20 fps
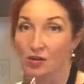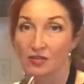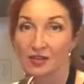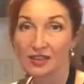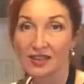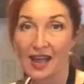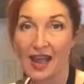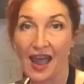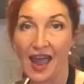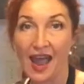that
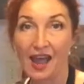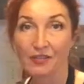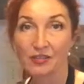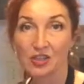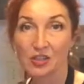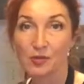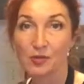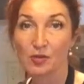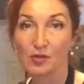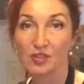I have,
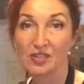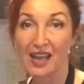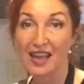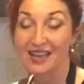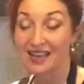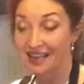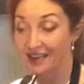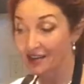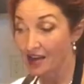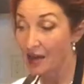just because I
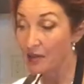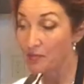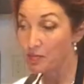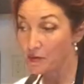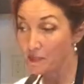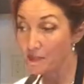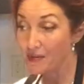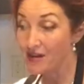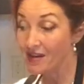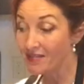
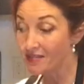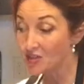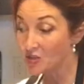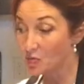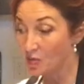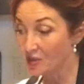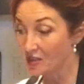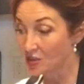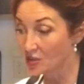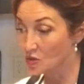prepare this
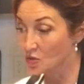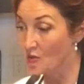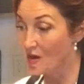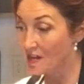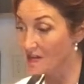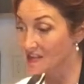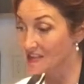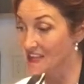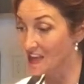once in a while as